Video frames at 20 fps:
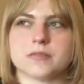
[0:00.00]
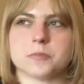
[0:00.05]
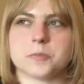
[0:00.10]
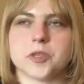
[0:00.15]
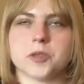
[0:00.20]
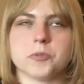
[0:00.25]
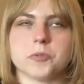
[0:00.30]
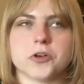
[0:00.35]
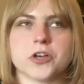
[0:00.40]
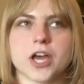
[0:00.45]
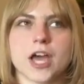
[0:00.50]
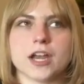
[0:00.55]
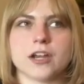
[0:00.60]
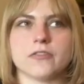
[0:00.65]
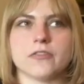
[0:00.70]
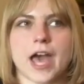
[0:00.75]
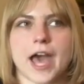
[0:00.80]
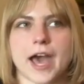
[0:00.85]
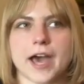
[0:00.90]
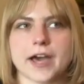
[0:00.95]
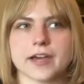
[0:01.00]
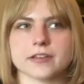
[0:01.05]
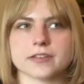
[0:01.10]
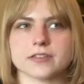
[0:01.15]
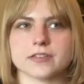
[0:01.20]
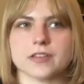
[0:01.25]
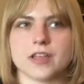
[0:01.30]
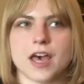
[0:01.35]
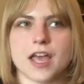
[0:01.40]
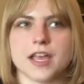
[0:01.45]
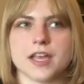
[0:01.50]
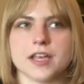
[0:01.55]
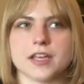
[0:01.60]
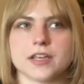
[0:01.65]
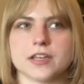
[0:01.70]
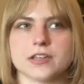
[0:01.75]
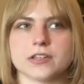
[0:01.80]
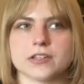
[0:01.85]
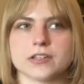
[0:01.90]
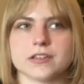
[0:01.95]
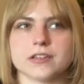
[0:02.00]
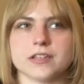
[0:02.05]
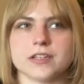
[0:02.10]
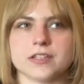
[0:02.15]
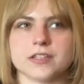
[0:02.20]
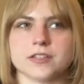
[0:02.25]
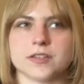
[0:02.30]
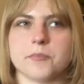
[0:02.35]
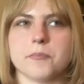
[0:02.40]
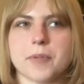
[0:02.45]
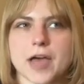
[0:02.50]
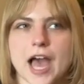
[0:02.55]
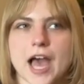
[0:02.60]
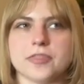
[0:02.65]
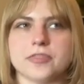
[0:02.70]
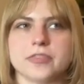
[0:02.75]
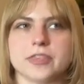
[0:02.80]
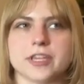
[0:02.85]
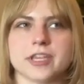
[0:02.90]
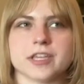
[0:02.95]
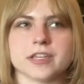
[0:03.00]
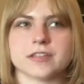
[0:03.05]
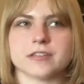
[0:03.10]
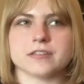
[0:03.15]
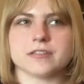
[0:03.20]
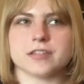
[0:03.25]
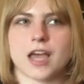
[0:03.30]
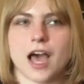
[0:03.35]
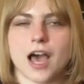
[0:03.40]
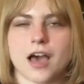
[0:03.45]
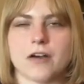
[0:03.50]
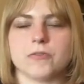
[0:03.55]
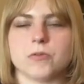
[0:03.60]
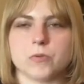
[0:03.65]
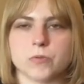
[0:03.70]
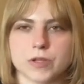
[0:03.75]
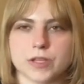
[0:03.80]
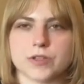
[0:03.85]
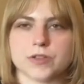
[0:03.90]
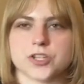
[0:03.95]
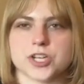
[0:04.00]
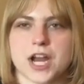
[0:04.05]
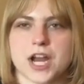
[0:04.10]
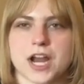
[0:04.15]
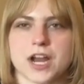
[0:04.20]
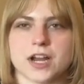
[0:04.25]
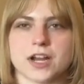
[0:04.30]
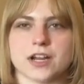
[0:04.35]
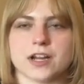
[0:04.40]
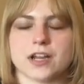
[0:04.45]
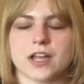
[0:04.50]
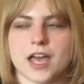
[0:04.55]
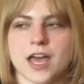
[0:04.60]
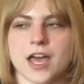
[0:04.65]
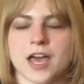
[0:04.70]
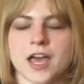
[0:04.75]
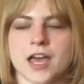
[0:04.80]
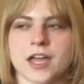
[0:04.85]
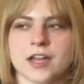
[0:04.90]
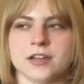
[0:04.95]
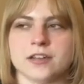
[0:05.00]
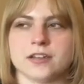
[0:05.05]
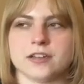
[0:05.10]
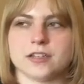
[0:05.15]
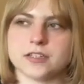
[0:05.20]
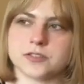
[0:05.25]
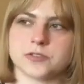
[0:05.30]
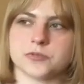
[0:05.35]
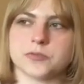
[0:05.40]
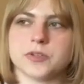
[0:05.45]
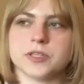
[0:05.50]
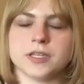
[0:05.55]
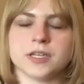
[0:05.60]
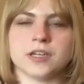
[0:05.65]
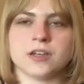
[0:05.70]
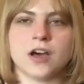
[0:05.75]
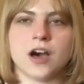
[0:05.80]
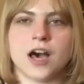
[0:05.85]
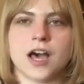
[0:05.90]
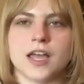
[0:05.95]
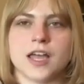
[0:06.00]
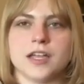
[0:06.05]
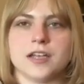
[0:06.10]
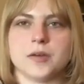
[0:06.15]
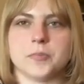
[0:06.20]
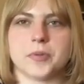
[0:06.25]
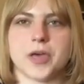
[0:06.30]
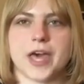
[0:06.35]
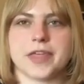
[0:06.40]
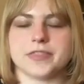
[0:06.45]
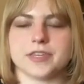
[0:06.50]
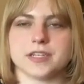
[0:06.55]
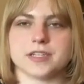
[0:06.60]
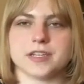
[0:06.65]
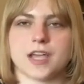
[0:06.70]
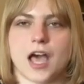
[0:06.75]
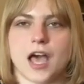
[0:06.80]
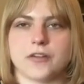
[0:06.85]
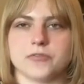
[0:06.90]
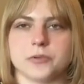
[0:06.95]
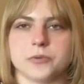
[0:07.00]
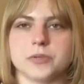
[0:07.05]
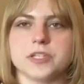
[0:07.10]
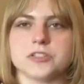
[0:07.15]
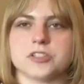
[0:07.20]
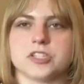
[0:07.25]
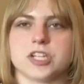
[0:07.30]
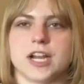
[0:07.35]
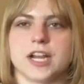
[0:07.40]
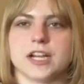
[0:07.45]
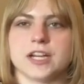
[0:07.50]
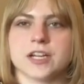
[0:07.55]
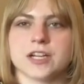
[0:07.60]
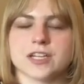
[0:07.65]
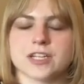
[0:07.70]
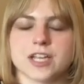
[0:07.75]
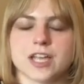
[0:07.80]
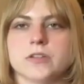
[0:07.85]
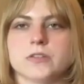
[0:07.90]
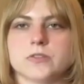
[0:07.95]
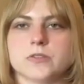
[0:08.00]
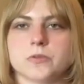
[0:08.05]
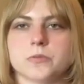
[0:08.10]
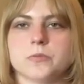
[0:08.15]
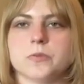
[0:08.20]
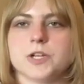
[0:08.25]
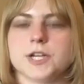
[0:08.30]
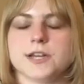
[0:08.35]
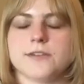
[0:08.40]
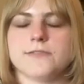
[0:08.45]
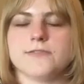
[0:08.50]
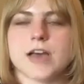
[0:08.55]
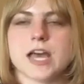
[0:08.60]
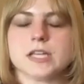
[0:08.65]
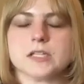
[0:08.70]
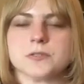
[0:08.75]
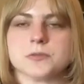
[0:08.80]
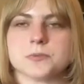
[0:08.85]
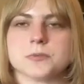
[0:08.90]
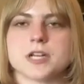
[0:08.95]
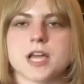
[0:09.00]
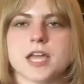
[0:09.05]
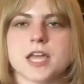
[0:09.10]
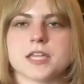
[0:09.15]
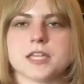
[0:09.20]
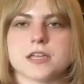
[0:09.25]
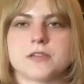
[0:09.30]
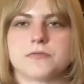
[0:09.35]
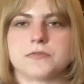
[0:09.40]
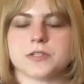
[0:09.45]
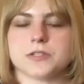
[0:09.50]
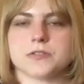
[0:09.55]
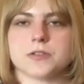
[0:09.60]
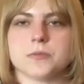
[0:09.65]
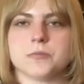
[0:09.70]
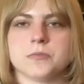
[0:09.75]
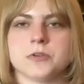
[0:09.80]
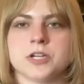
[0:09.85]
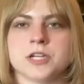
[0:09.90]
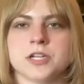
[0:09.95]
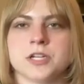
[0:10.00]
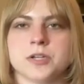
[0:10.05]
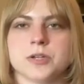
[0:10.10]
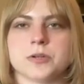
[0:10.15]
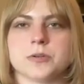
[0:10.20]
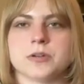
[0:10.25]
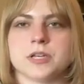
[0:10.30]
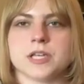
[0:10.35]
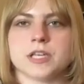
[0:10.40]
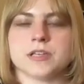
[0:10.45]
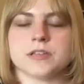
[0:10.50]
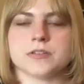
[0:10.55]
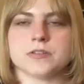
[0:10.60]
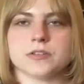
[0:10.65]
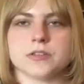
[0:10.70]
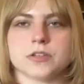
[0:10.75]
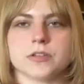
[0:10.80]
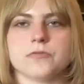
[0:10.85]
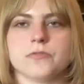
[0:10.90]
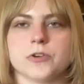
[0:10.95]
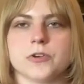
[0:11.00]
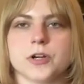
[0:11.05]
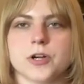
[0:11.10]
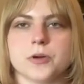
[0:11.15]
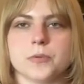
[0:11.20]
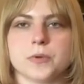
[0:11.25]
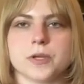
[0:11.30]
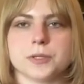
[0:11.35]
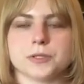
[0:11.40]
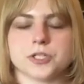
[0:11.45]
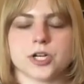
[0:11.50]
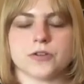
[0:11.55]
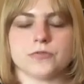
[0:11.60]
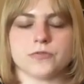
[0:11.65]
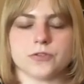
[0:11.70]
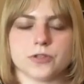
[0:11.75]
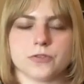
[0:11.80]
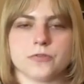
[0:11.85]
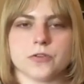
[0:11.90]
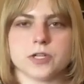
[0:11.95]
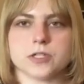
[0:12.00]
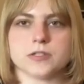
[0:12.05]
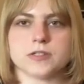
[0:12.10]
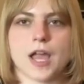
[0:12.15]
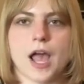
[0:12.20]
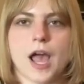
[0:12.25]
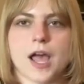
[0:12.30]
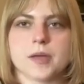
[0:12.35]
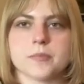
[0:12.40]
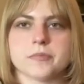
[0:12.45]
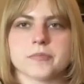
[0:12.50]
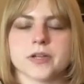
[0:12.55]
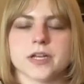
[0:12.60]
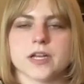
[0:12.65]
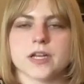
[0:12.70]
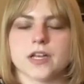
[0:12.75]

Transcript: people kind of act like it's a bad thing to have a wheelchair, and it's really not a bad thing to have a wheelchair. So what advice would I give to someone who is looking for a wheelchair for the first time?